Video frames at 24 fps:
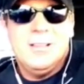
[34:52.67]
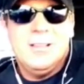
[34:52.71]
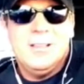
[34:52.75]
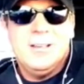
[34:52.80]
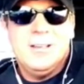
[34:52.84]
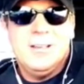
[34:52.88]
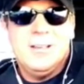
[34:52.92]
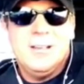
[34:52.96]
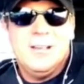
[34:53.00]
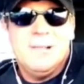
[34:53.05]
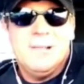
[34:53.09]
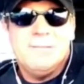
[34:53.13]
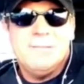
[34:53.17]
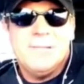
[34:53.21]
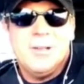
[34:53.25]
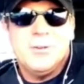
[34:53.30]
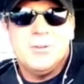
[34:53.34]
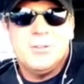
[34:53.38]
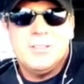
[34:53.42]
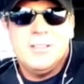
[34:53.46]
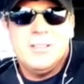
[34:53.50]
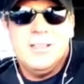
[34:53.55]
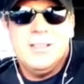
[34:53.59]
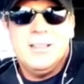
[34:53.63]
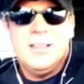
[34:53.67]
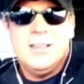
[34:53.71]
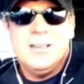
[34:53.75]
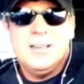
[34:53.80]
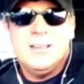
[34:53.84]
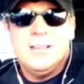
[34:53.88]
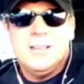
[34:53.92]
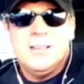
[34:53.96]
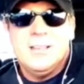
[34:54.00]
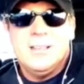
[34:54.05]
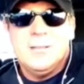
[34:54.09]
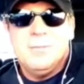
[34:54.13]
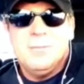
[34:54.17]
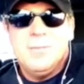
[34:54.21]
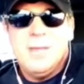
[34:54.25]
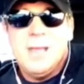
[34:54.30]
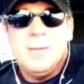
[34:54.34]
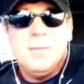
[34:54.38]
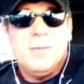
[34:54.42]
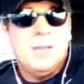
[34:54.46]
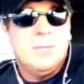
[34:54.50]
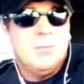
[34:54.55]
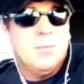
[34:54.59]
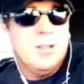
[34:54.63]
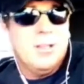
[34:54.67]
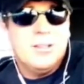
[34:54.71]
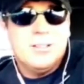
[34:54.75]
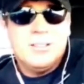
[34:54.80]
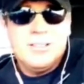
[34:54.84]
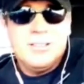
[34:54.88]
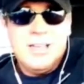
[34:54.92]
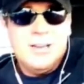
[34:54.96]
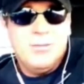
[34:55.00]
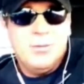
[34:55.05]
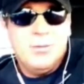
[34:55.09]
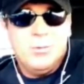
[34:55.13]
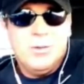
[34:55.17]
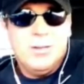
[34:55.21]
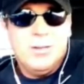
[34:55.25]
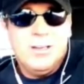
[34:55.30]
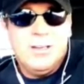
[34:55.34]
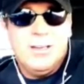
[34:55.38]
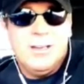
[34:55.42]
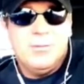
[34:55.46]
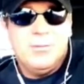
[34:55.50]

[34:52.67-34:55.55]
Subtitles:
and understand that Batman belongs to everyone.